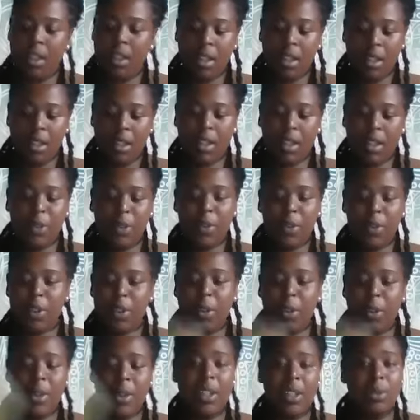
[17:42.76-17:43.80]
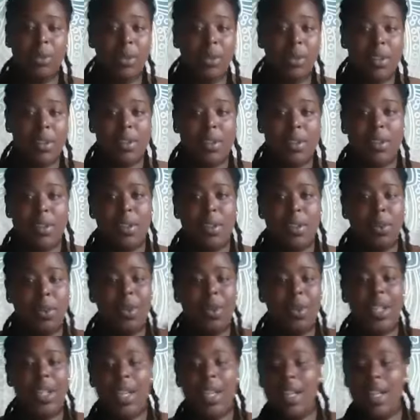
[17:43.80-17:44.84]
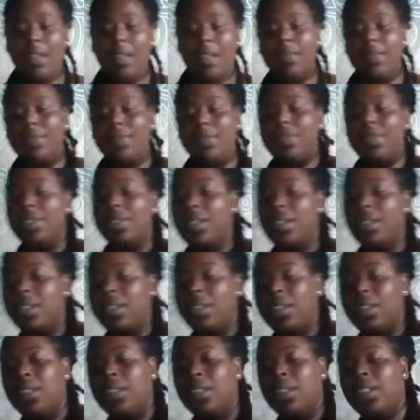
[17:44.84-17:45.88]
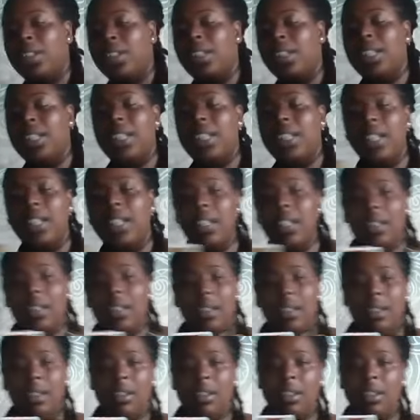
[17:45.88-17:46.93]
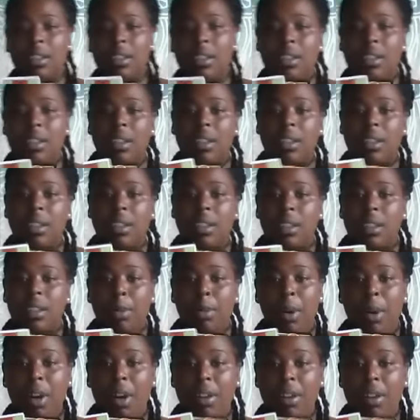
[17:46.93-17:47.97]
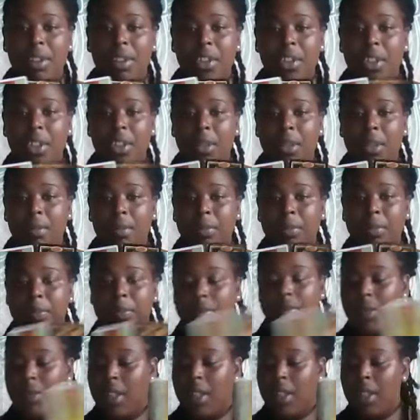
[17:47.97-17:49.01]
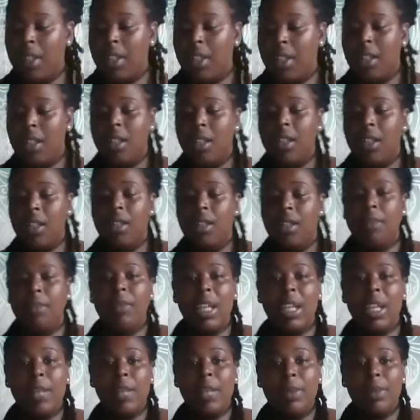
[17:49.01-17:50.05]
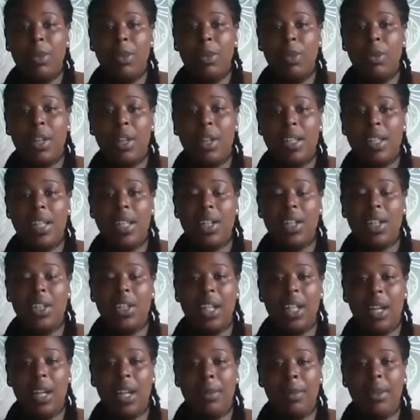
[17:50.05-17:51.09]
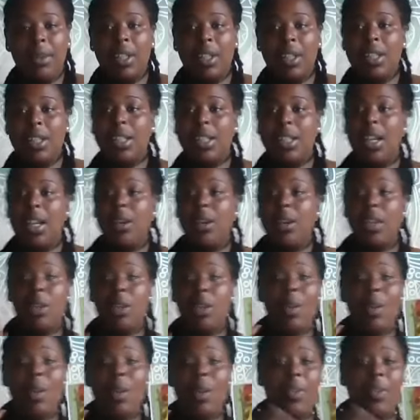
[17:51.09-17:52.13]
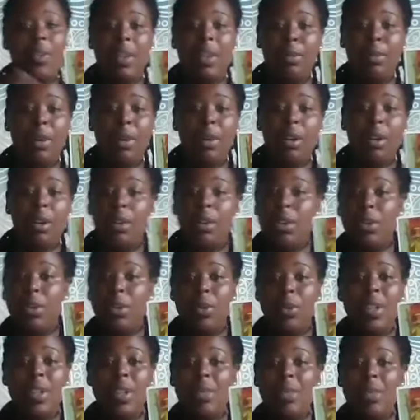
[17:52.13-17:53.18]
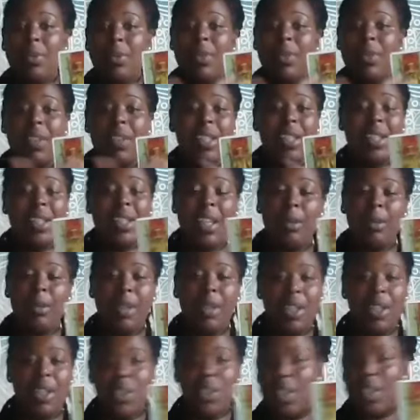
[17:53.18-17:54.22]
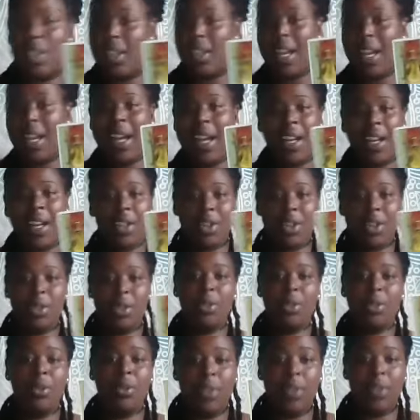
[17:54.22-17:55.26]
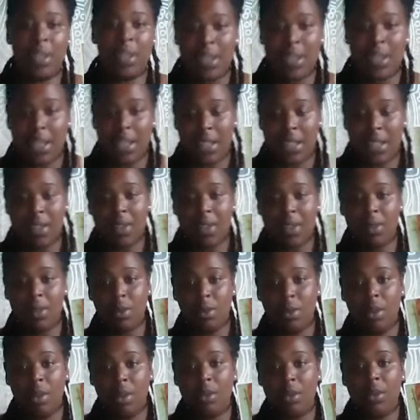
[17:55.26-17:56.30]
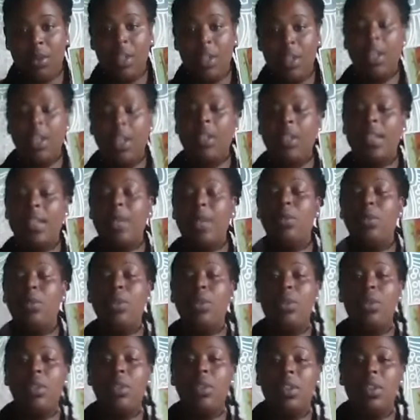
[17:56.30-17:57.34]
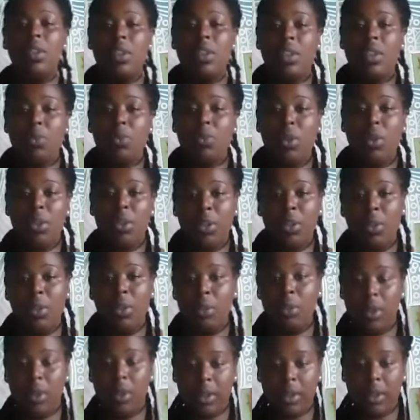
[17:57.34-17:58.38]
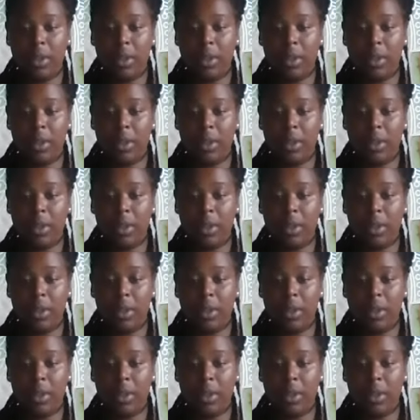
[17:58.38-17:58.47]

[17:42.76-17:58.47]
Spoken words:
And we've got the Queen of Wands, so we have here a partnership. Maybe what is actually happening is now that you have a partner who is within the same energy, they're action orientated as well. They want what you want.